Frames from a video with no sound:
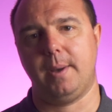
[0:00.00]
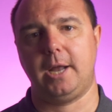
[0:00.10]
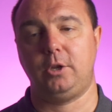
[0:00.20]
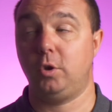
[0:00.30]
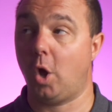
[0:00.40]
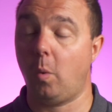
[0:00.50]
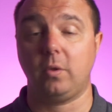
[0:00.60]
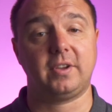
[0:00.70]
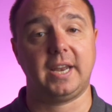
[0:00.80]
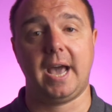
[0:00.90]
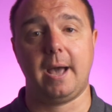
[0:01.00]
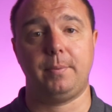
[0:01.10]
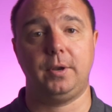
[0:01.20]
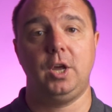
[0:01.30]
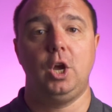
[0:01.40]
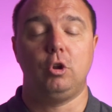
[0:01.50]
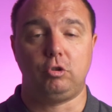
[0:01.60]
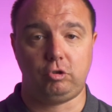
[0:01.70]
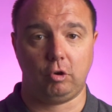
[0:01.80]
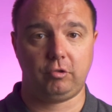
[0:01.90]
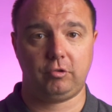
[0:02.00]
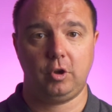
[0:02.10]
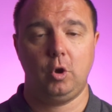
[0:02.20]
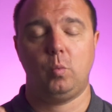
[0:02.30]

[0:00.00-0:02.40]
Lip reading: and you know what's going to happen just